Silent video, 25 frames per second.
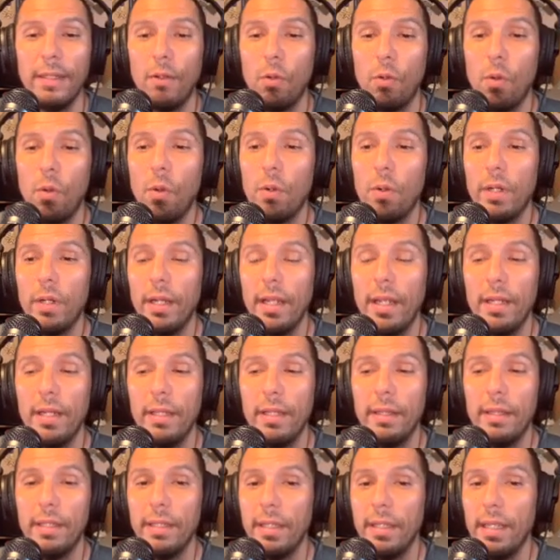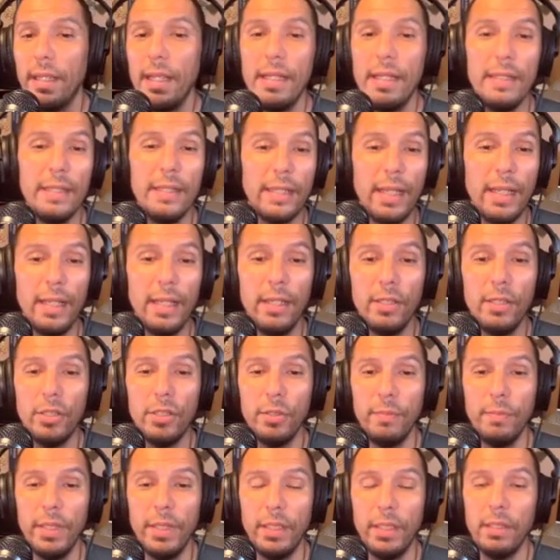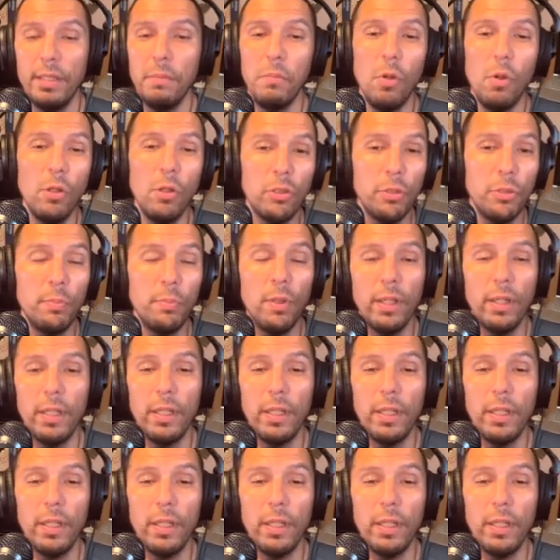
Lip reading: or anything indicated to me in the multiple